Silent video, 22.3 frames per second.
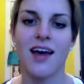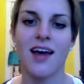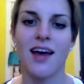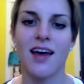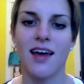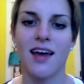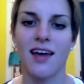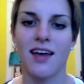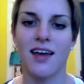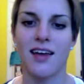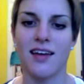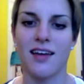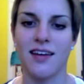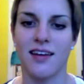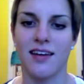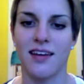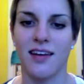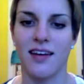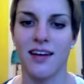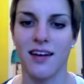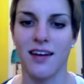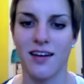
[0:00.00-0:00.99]

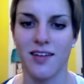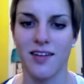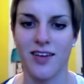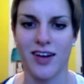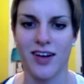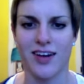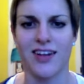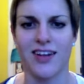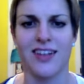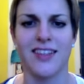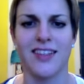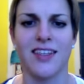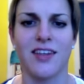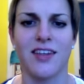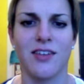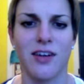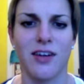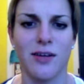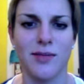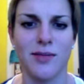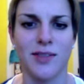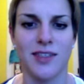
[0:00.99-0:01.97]
And I can like say
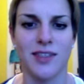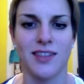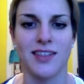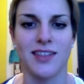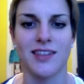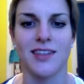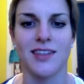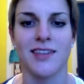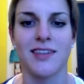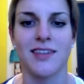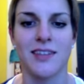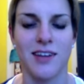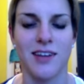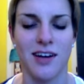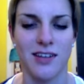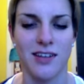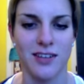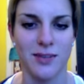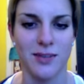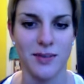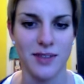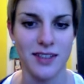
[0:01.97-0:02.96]
their names because we're not
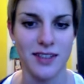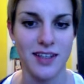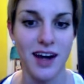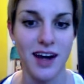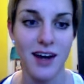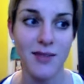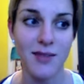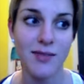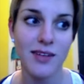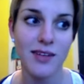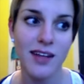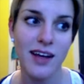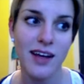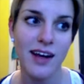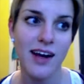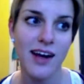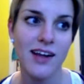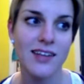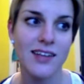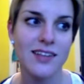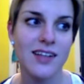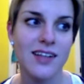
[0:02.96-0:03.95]
really supposed to talk about that
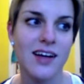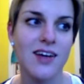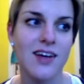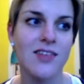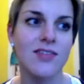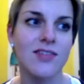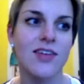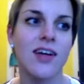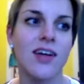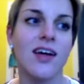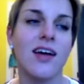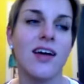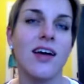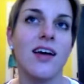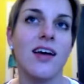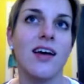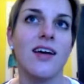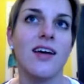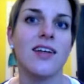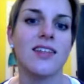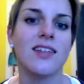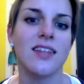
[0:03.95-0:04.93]
kind of stuff.
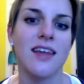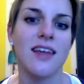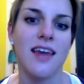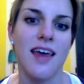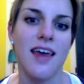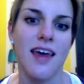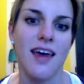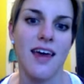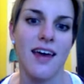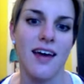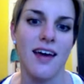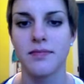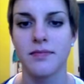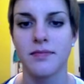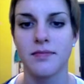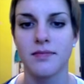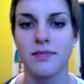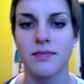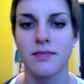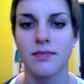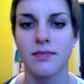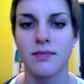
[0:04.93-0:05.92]
So
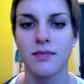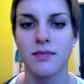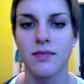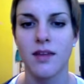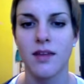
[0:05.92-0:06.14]
yeah.